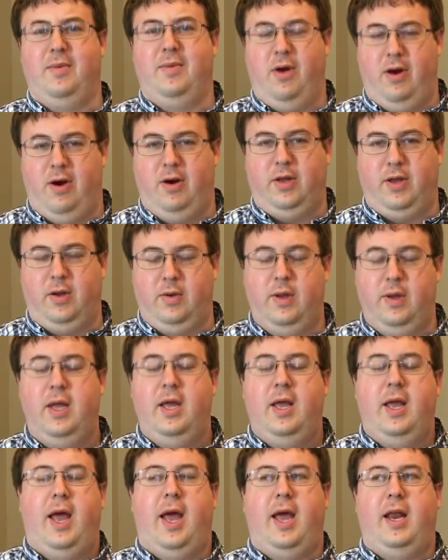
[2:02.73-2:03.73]
are you?
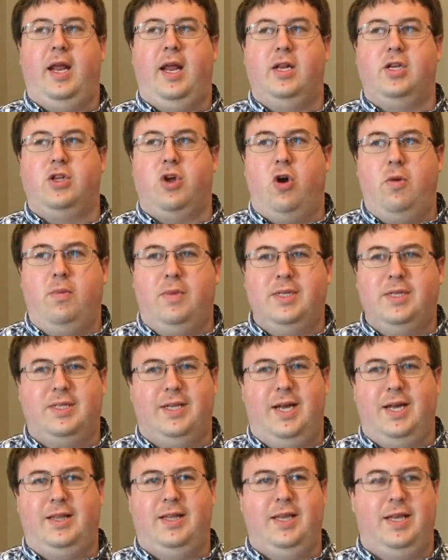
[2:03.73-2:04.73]
And, and it's almost
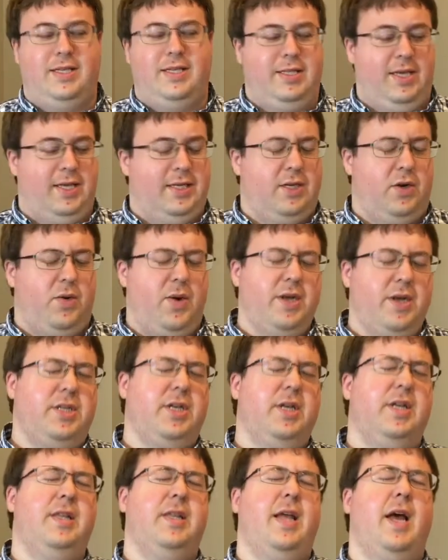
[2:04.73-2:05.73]
like it's, it's a
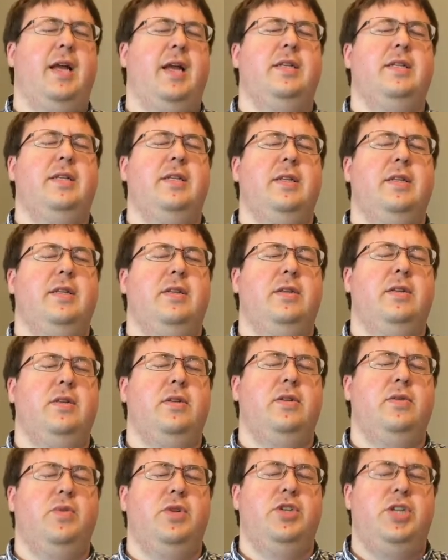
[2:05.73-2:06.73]
question that
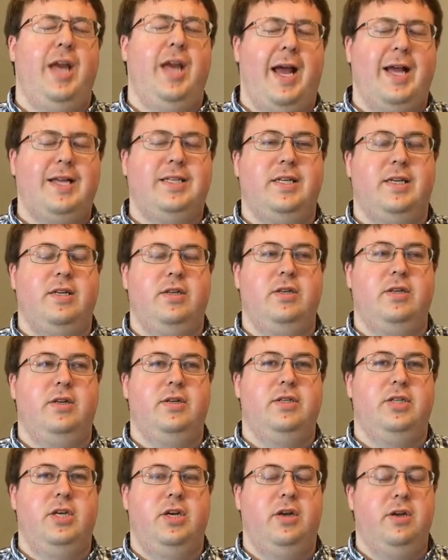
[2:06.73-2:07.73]
when she asked it,
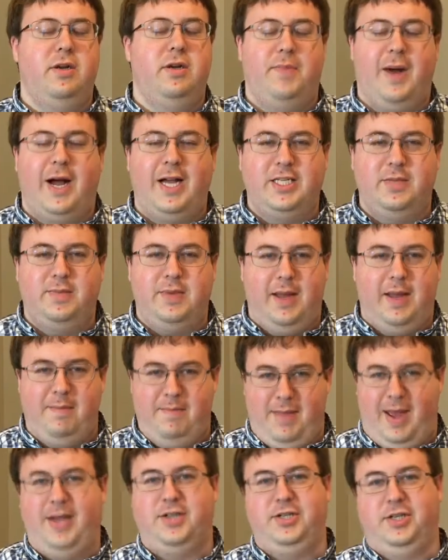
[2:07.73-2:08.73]
she couldn't possibly
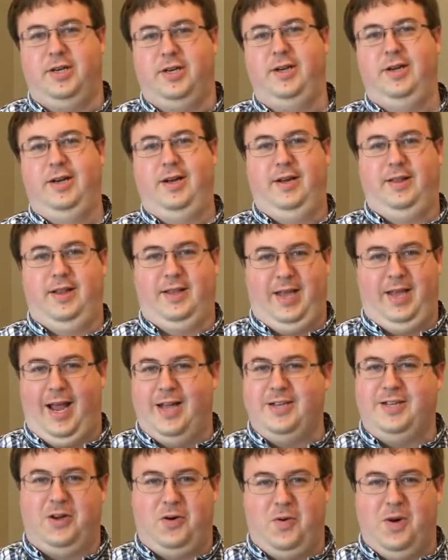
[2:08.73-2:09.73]
imagine that the answer
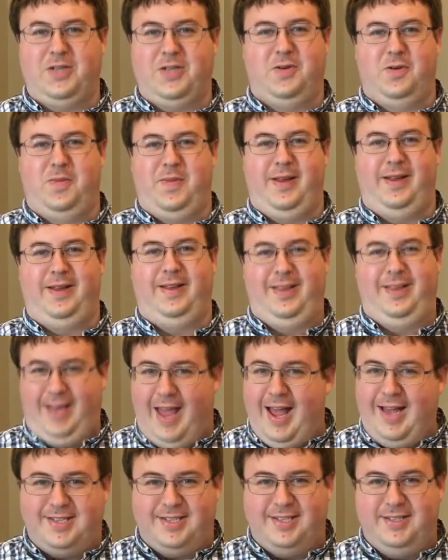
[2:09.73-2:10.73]
to that question would be
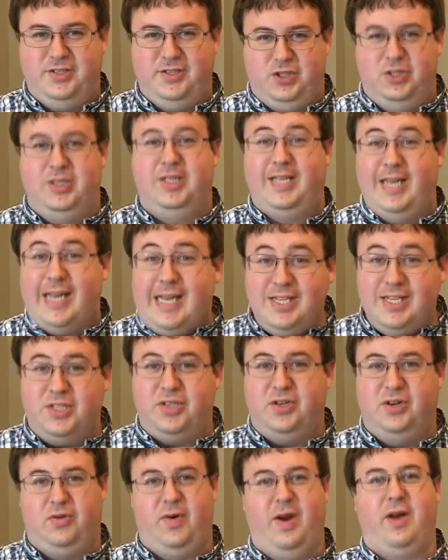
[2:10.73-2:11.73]
yes, Jesus is
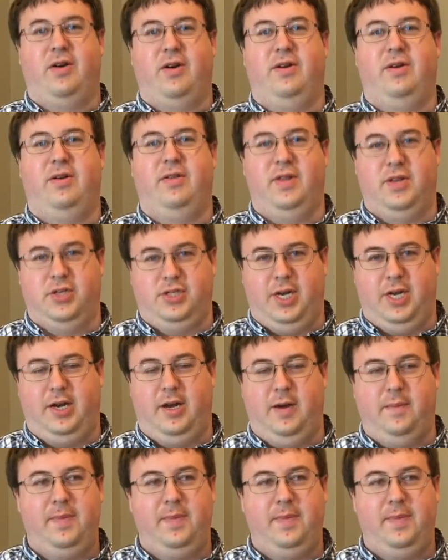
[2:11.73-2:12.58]
greater than Jacob.